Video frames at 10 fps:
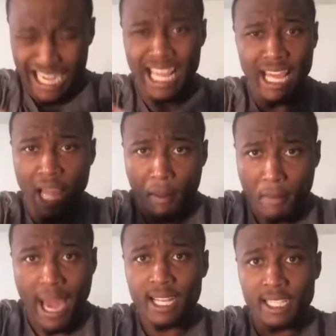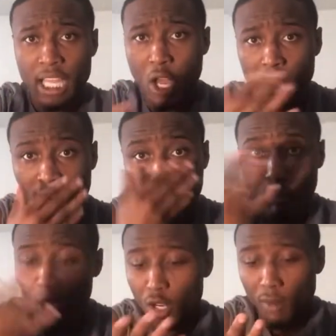And then I'm mad as hell. I
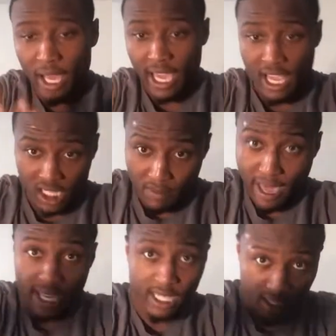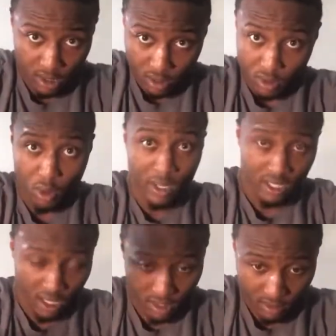got blood on my hand, smacking
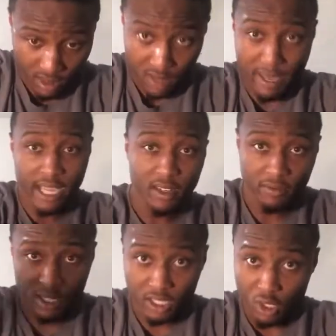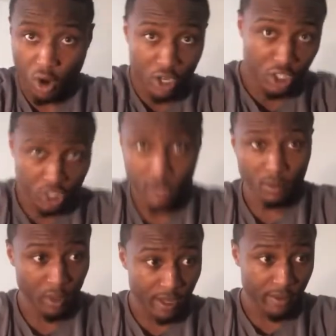the front of his car and
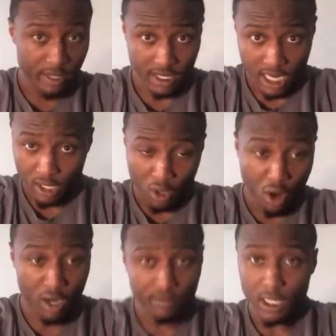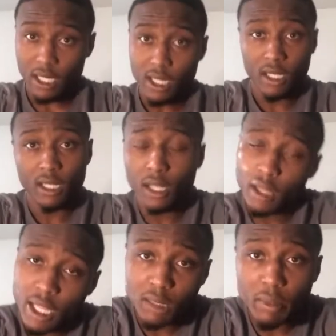shit, whatever, inside the car.
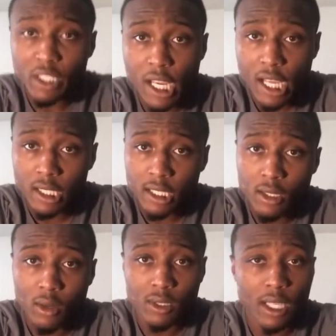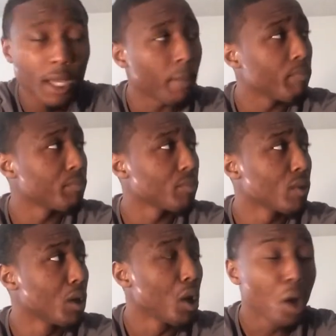This bitch ass nigga gonna say,
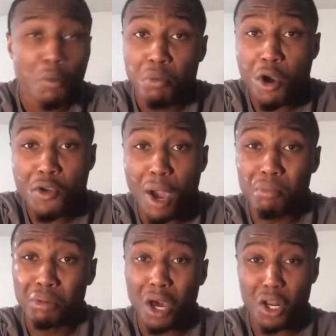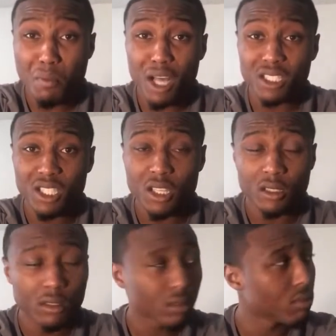bro, you got blood on my seat.